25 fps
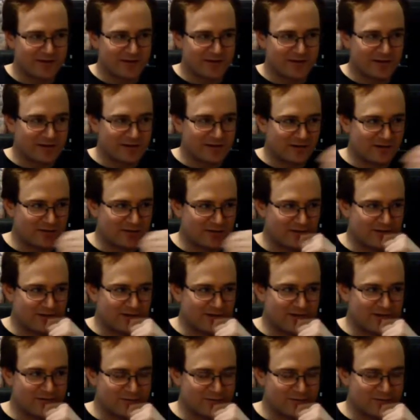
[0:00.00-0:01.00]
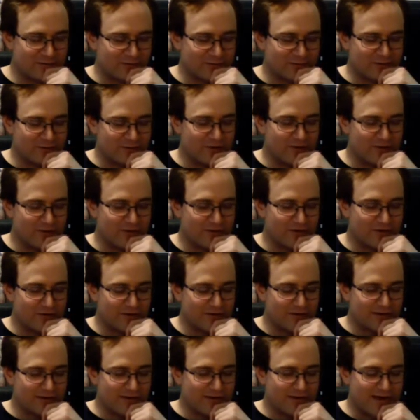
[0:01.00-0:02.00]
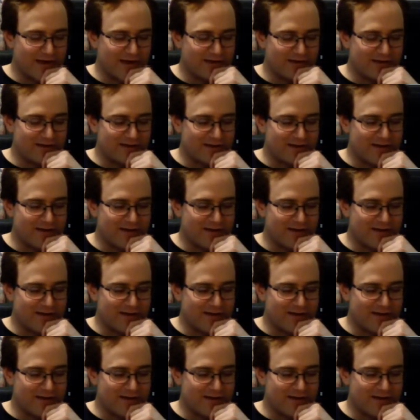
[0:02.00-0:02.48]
than it is for Kong, and